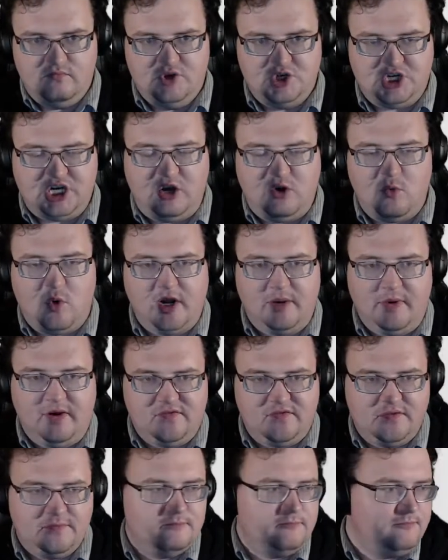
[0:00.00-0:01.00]
sheet 1
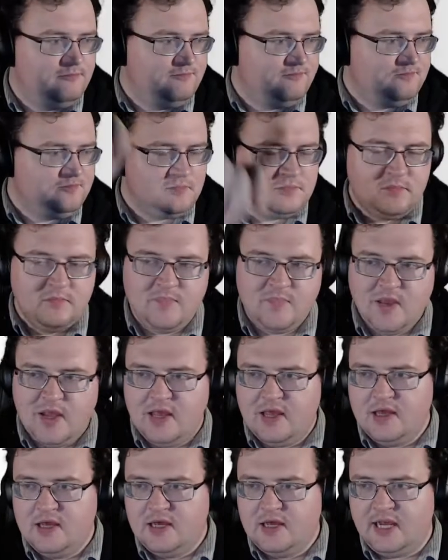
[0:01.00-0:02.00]
above.
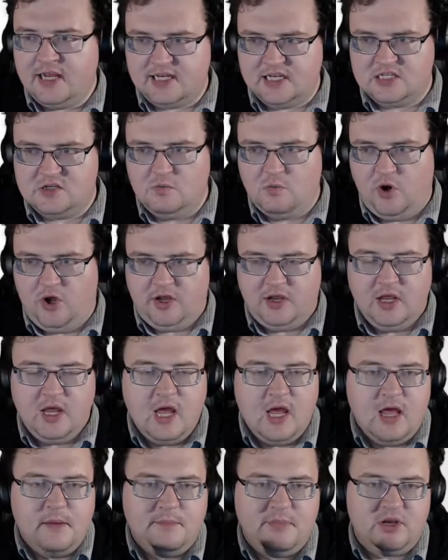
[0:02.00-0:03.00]
It doesn't work,
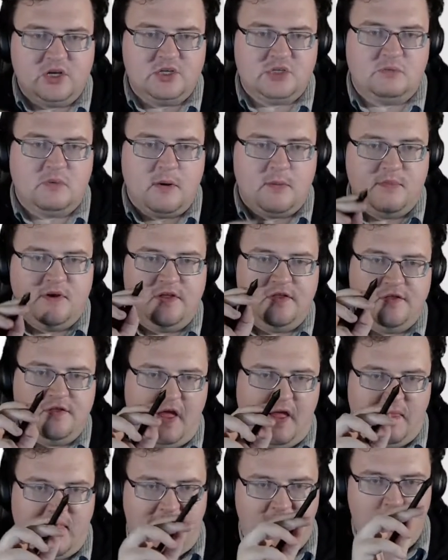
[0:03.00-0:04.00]
because remember
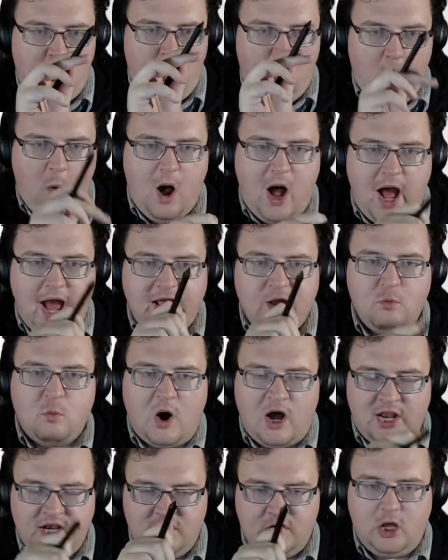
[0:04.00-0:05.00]
that
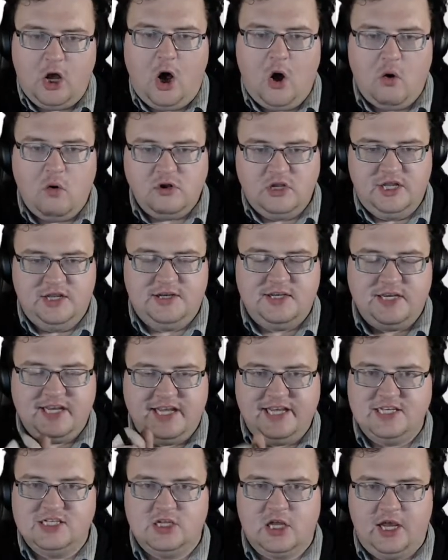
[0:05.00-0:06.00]
y1 colon
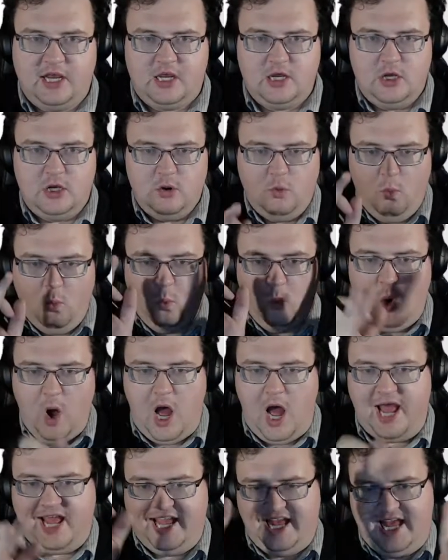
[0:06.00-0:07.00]
is like
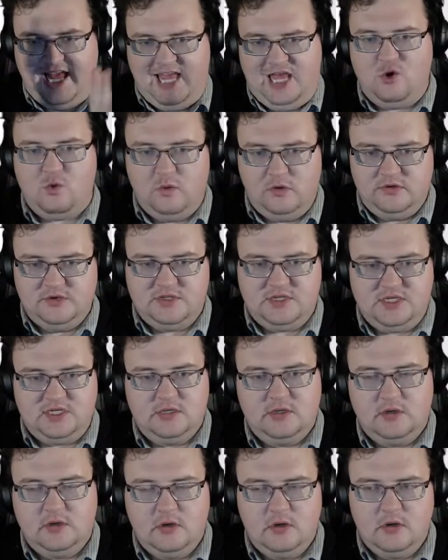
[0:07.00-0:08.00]
y
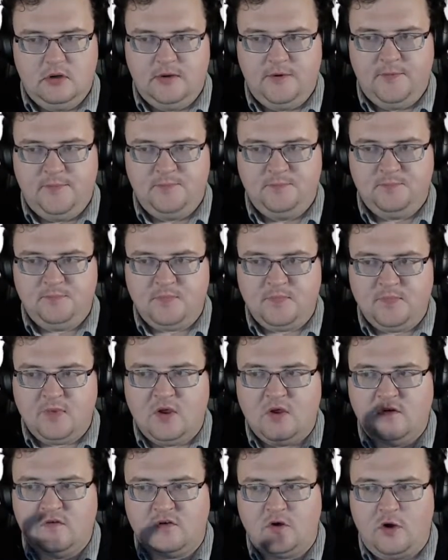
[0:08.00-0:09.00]
equals.
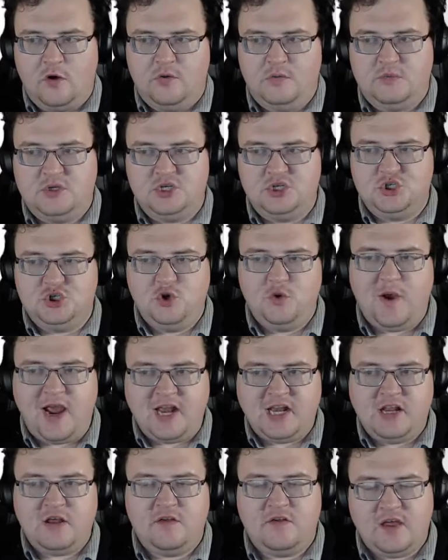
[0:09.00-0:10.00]
So to do
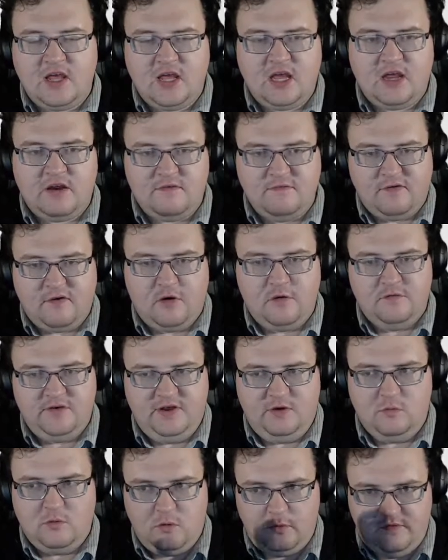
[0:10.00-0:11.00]
anything
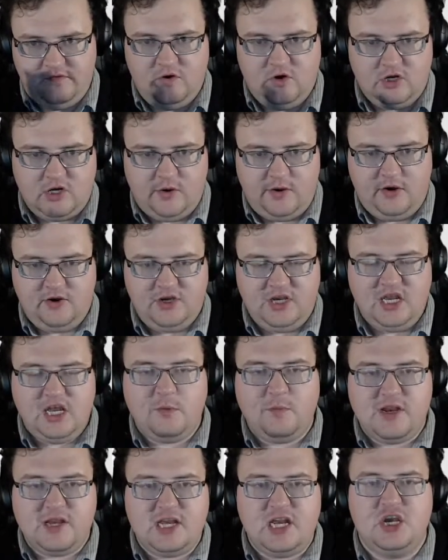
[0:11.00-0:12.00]
involving what we've got going on
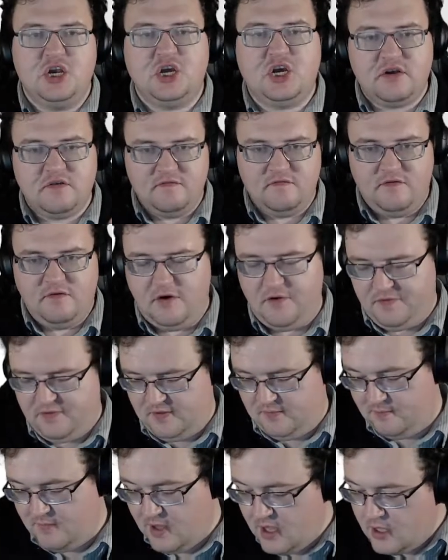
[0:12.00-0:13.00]
here, we need to convert
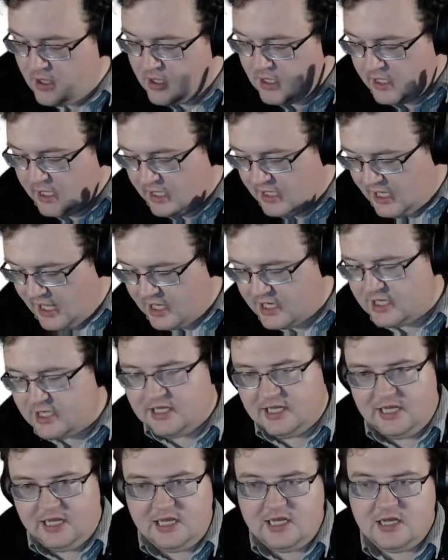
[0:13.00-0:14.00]
them.
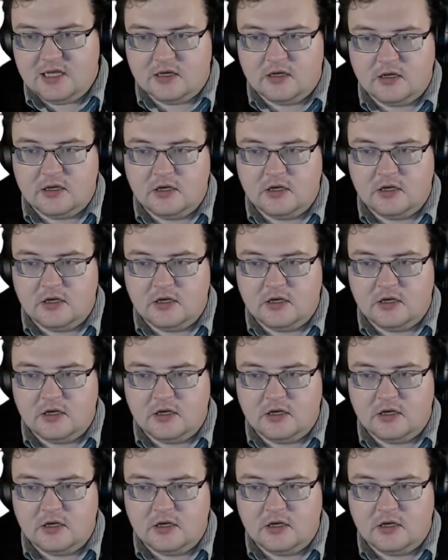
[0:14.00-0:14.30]
Luckily,